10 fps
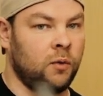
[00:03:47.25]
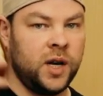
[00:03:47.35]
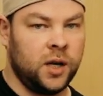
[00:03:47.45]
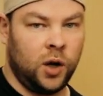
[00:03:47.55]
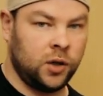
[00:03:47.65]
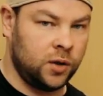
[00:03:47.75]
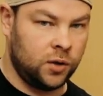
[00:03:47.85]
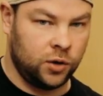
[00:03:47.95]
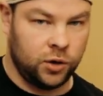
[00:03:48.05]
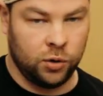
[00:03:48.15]
We're not
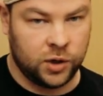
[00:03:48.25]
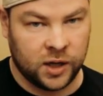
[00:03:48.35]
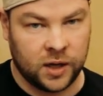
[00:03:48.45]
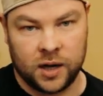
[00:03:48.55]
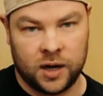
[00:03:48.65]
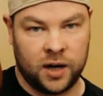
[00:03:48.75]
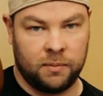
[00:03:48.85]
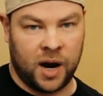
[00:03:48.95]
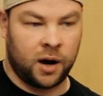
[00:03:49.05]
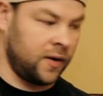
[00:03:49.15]
using a
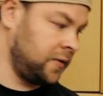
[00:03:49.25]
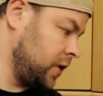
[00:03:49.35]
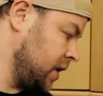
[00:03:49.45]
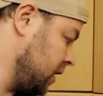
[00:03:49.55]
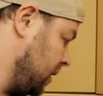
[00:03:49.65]
microwave today,